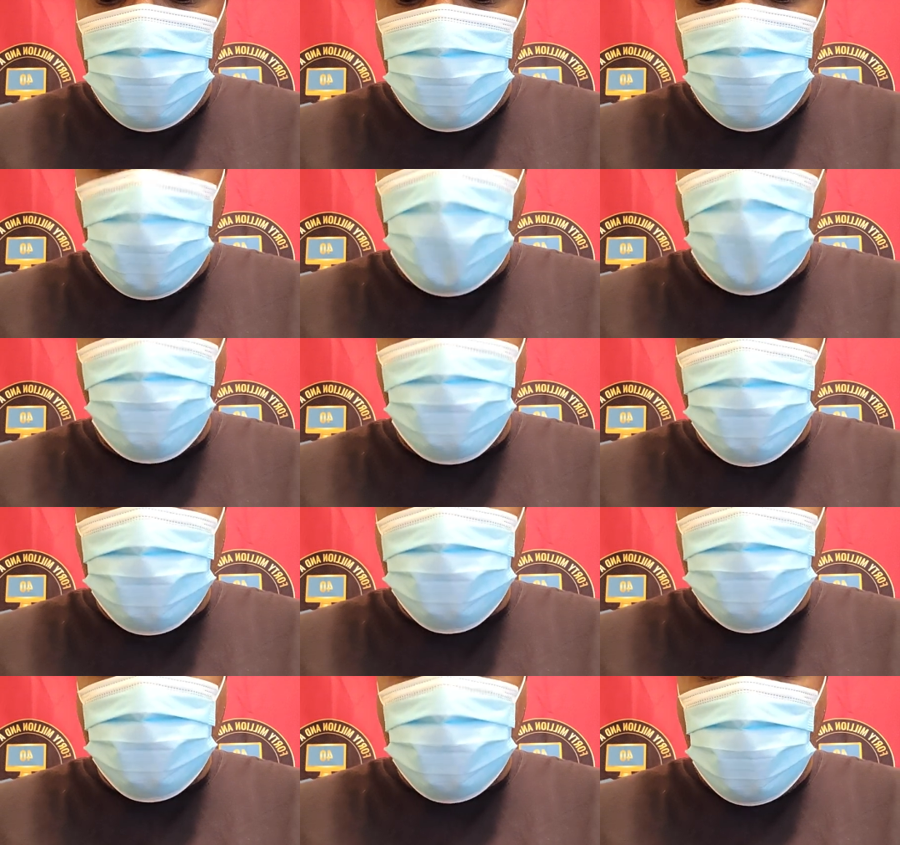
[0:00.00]

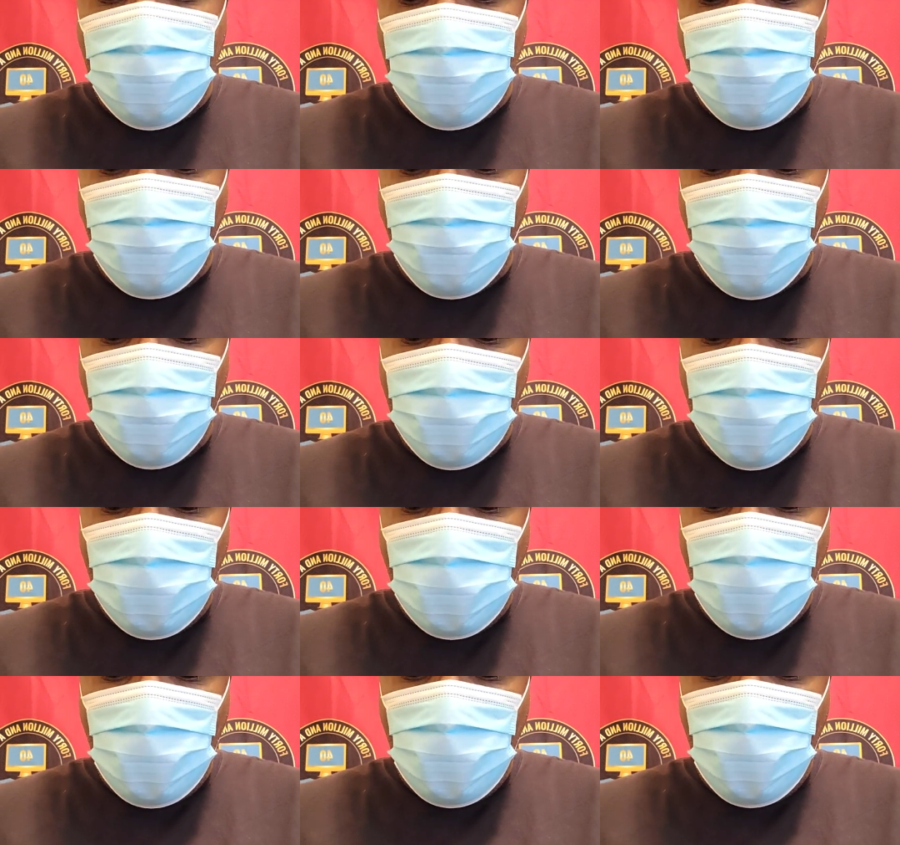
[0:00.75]
loudest,
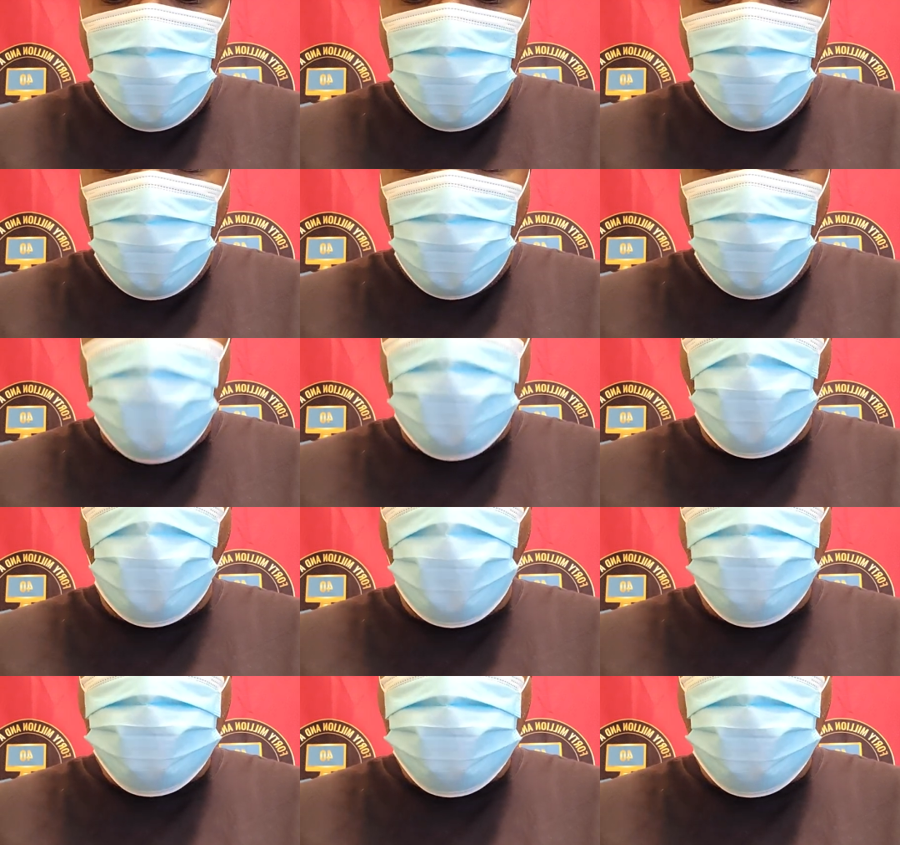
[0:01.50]
we'd
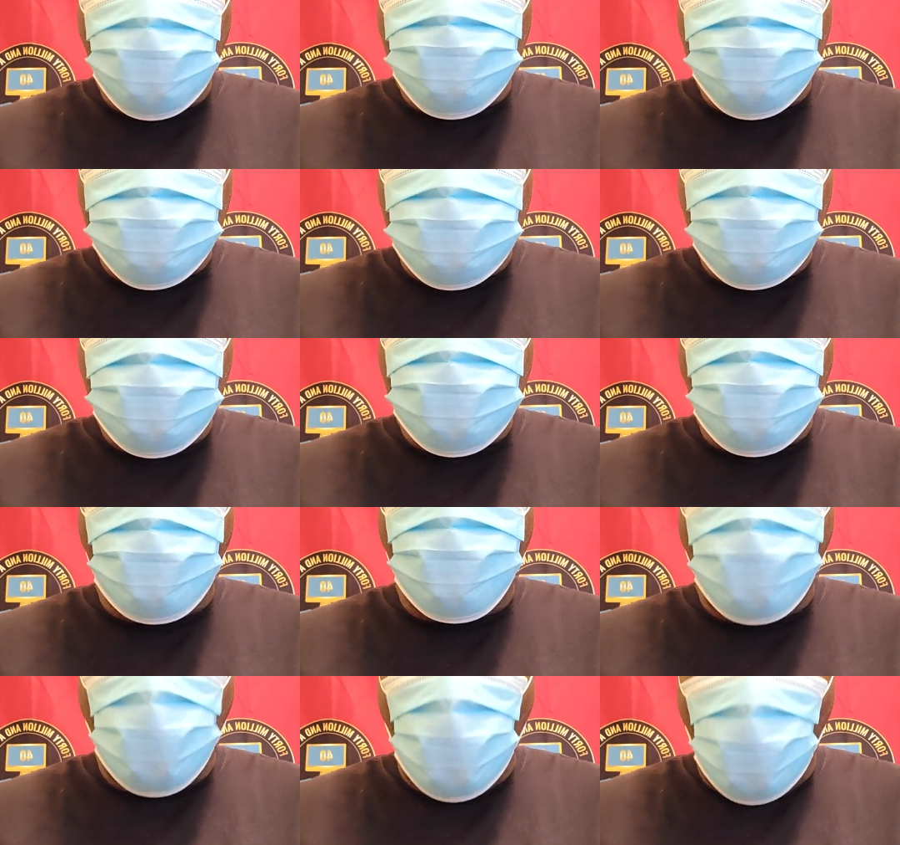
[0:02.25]
also see
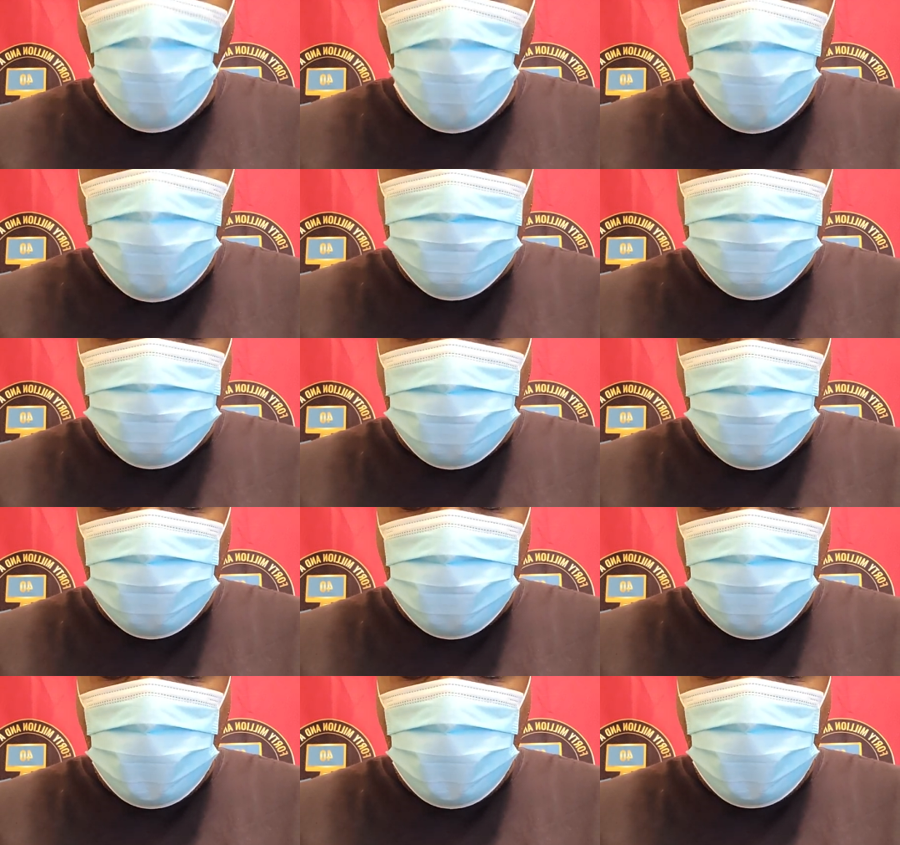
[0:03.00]
the
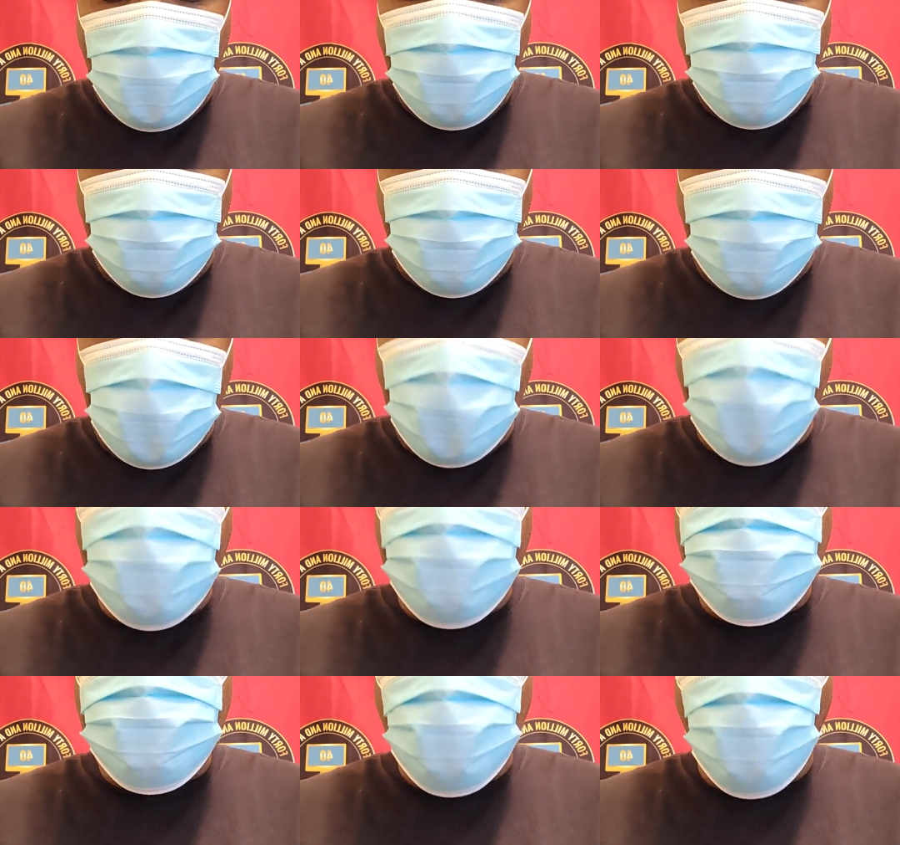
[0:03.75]
poison
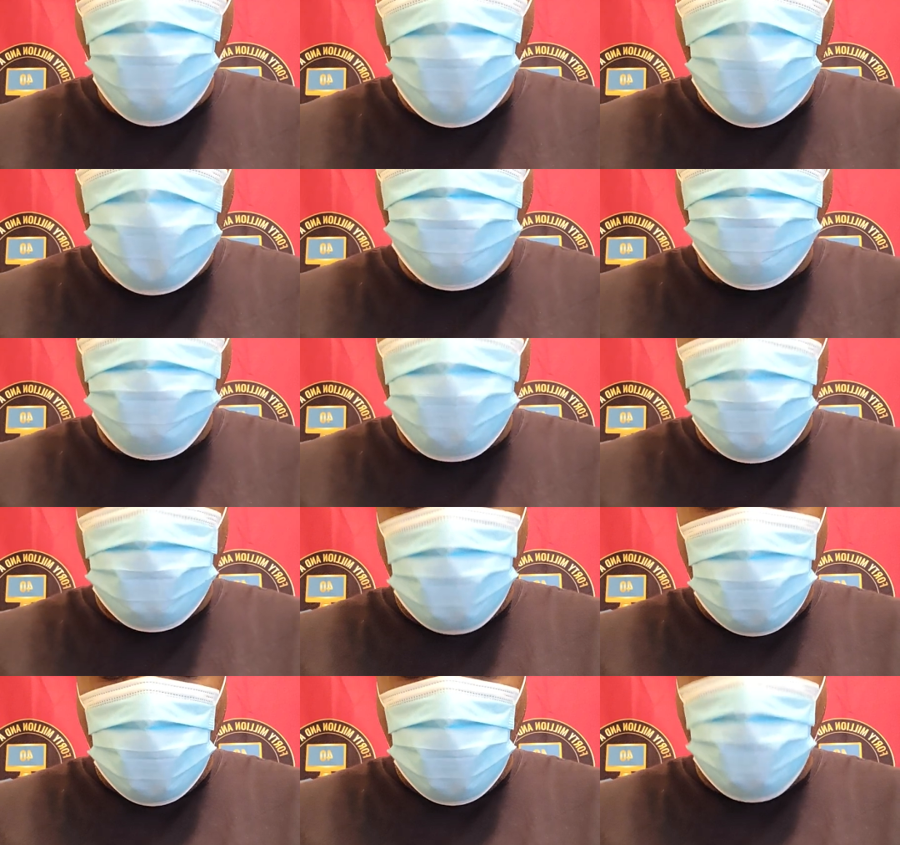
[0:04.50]
fed to white
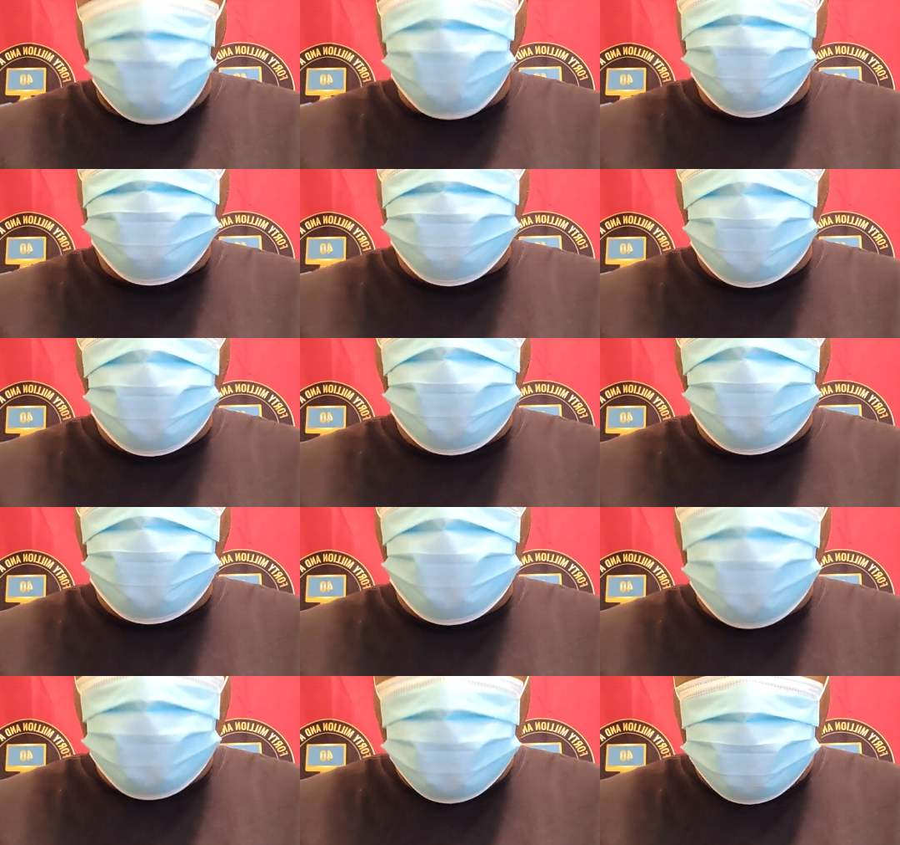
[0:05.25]
people,
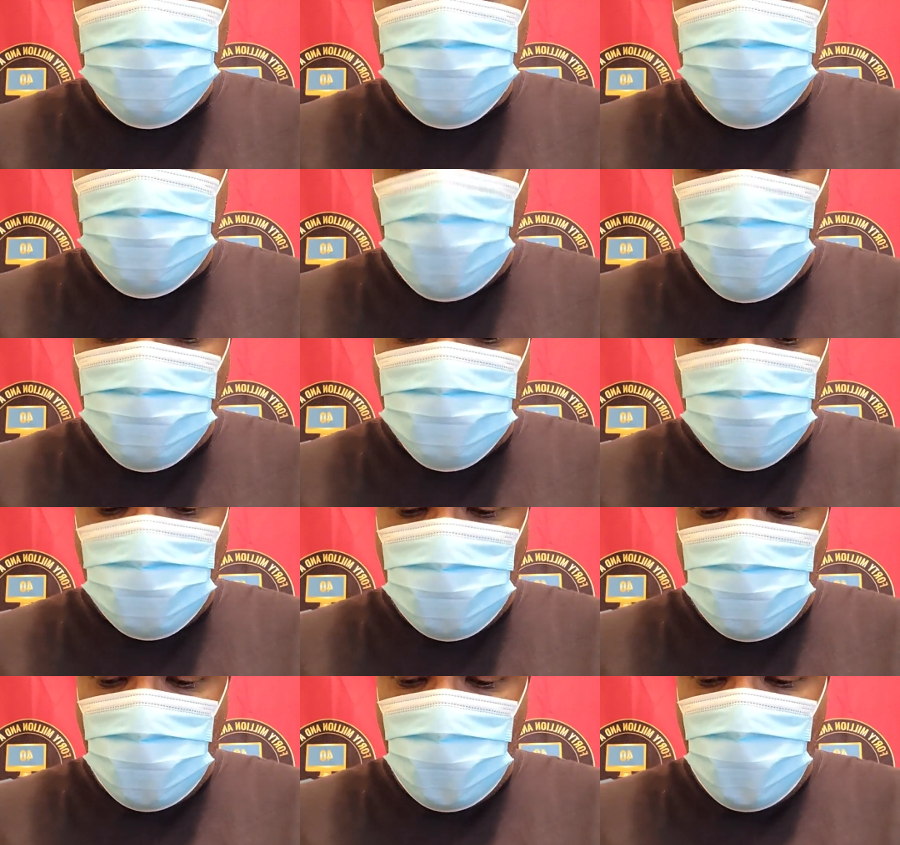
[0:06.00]
particularly
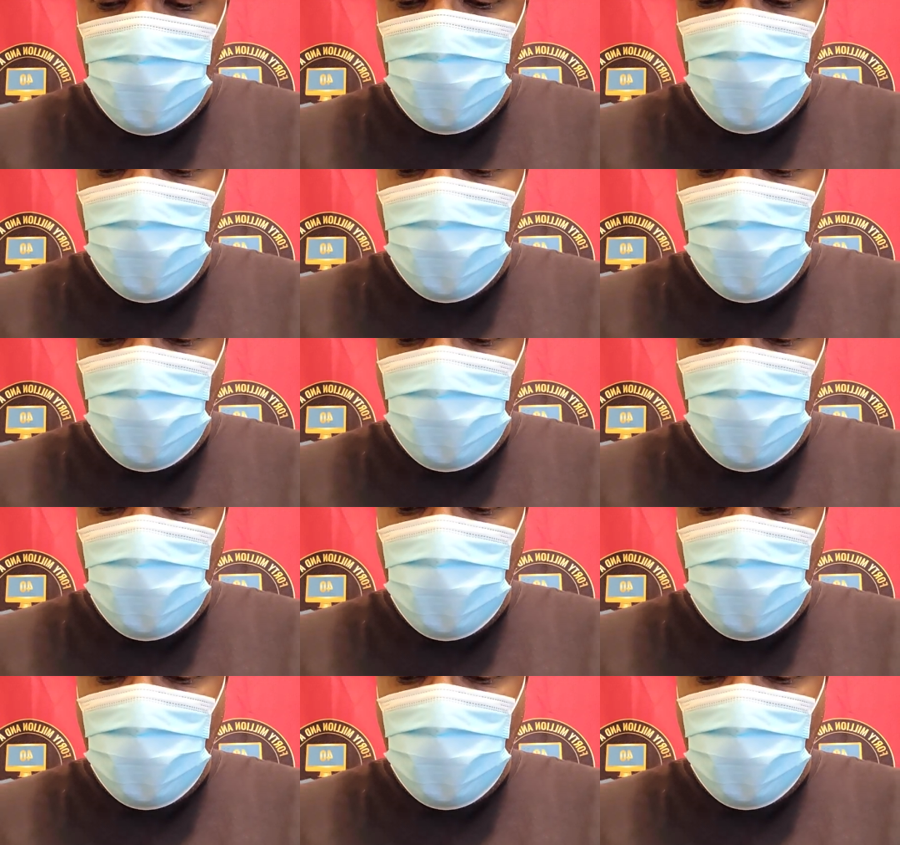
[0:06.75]
children,